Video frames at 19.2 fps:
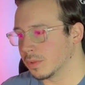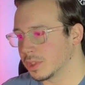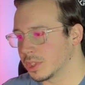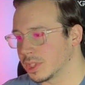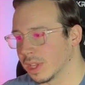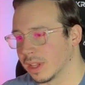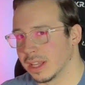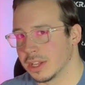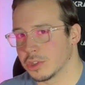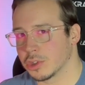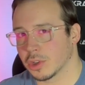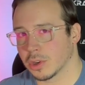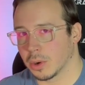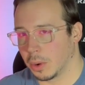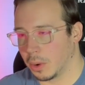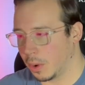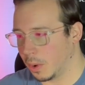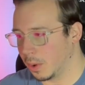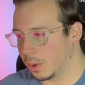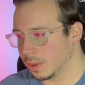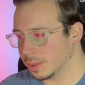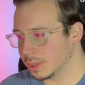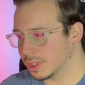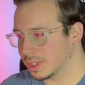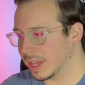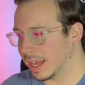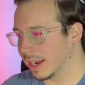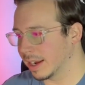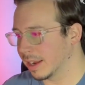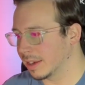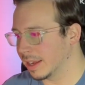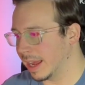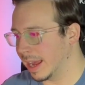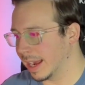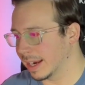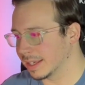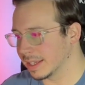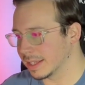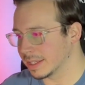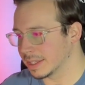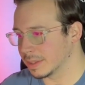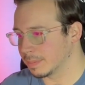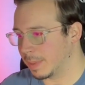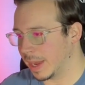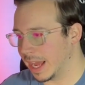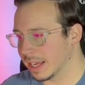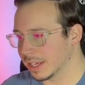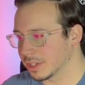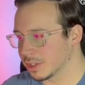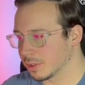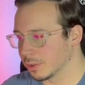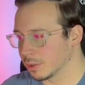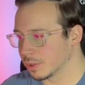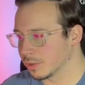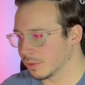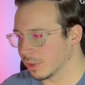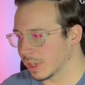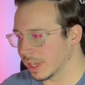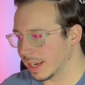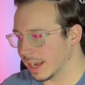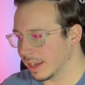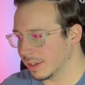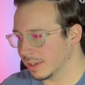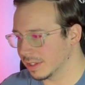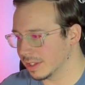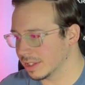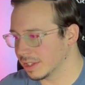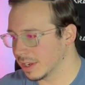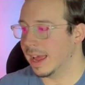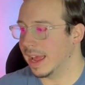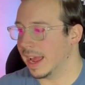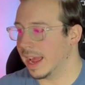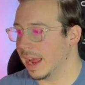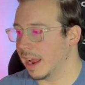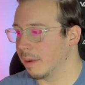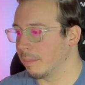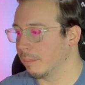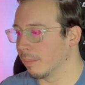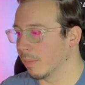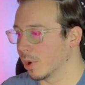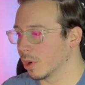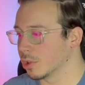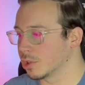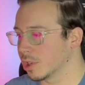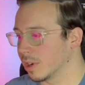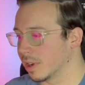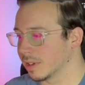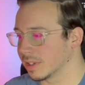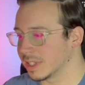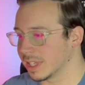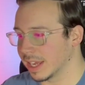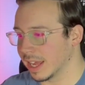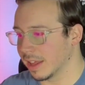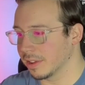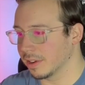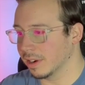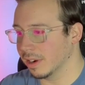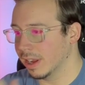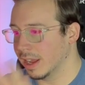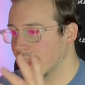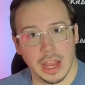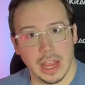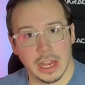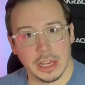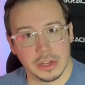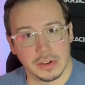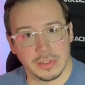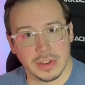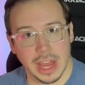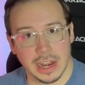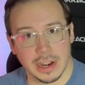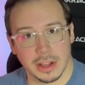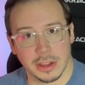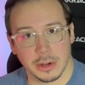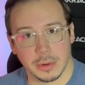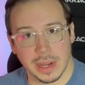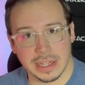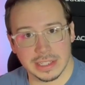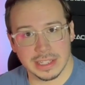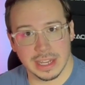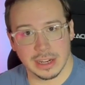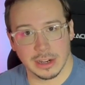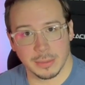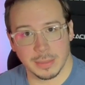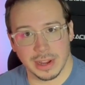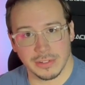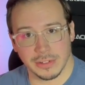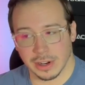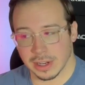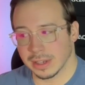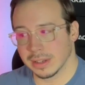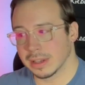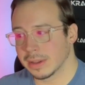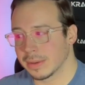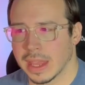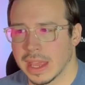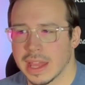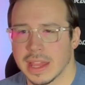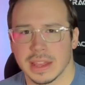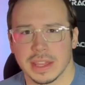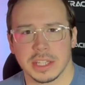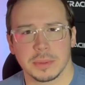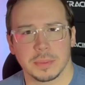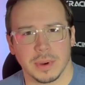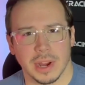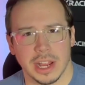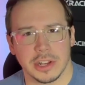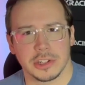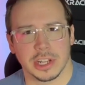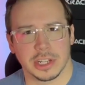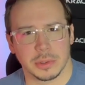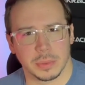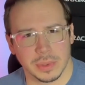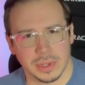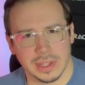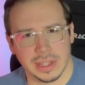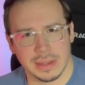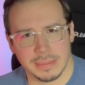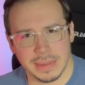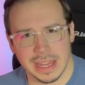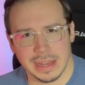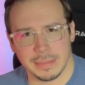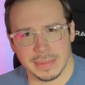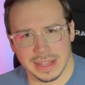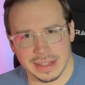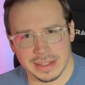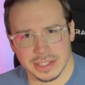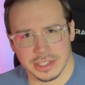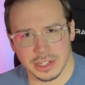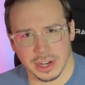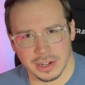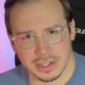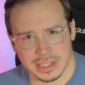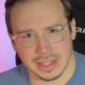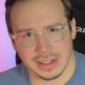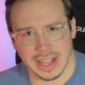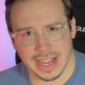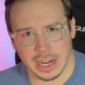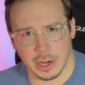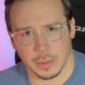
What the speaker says: cylindrical holes that could act as pass-throughs for the nails and merge it all together. And you've got another rectangle, my friend. This project really made me start to like